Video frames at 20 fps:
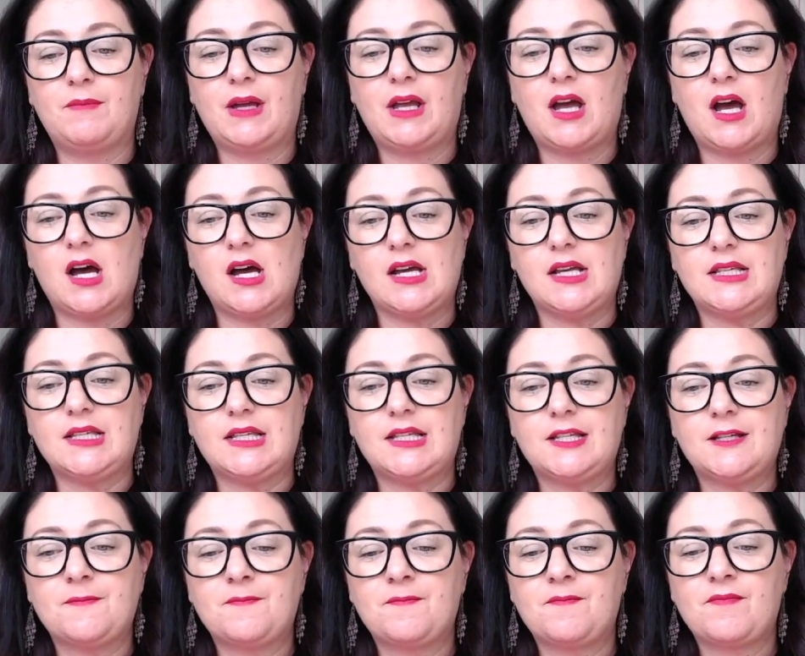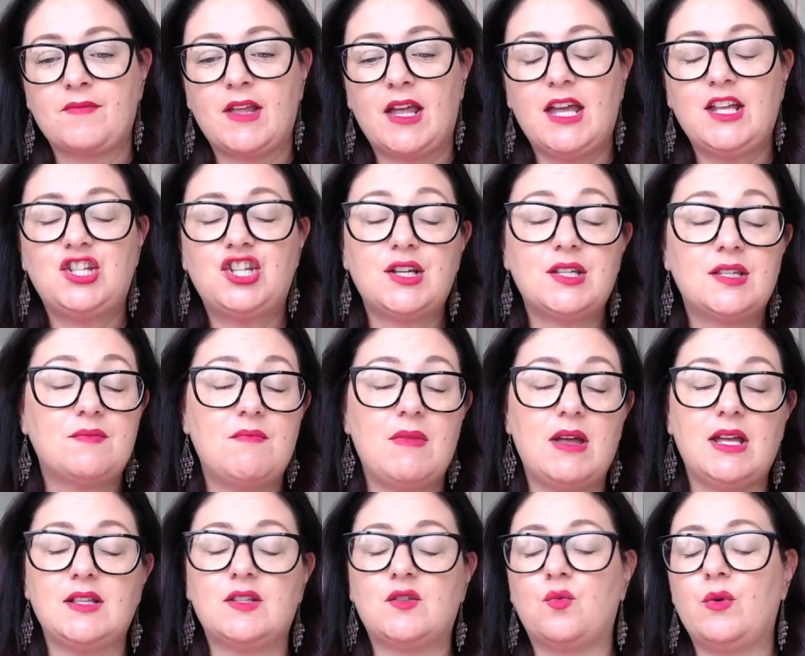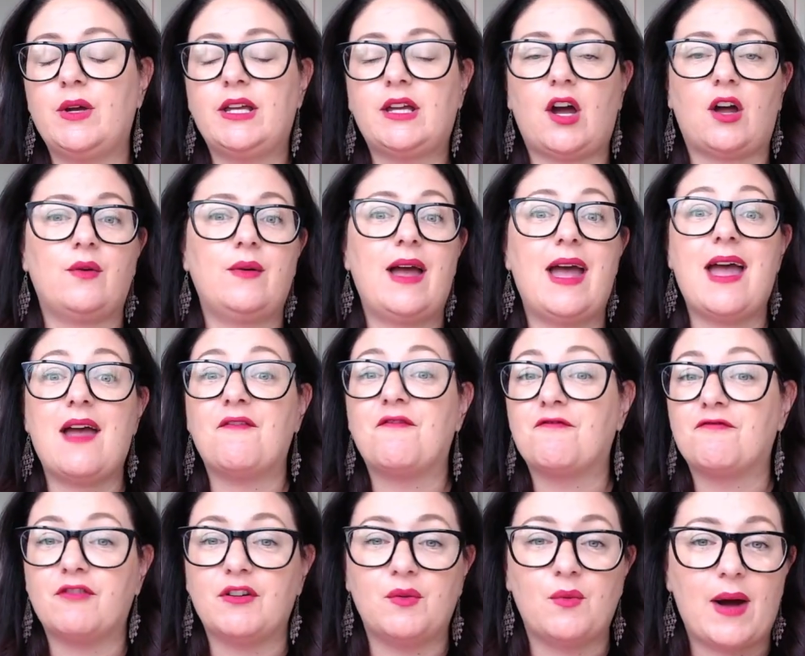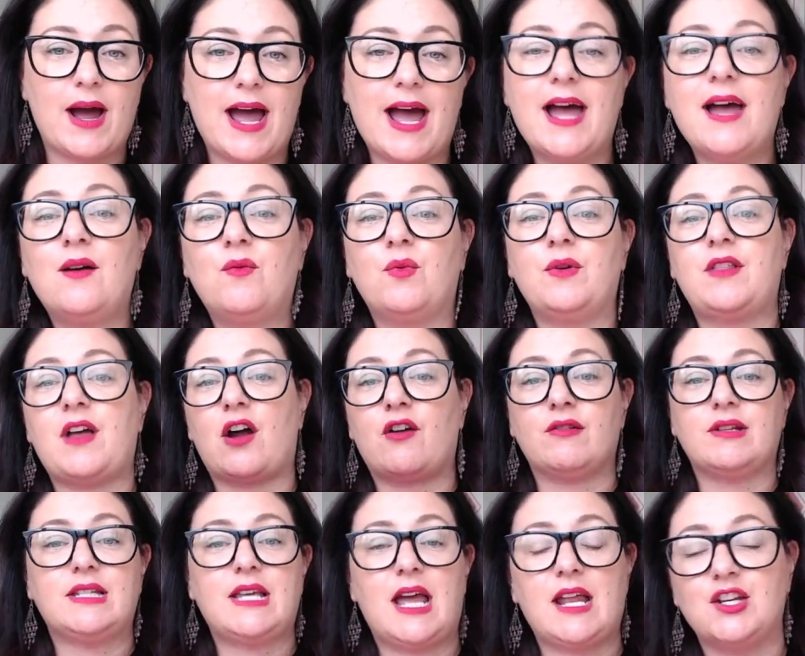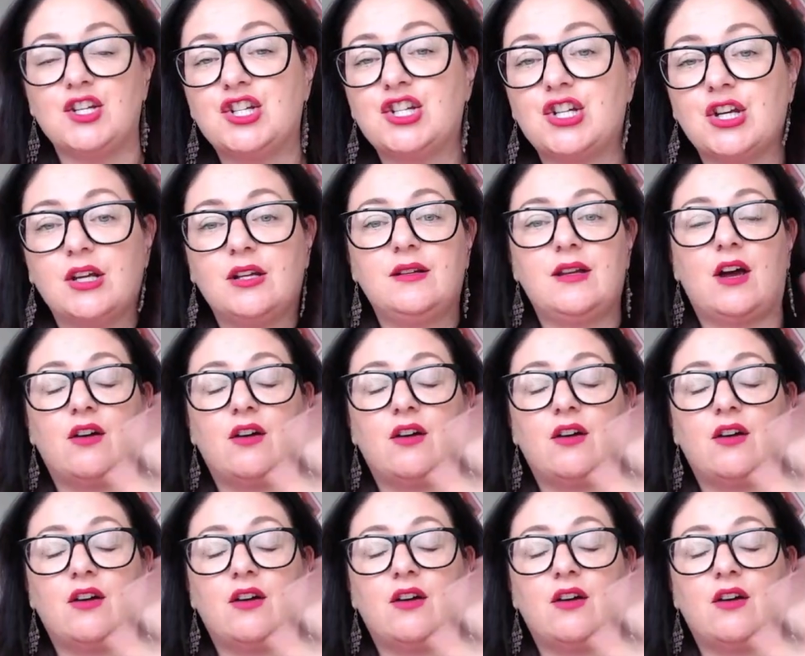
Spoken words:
because it just means we go everywhere with our attention.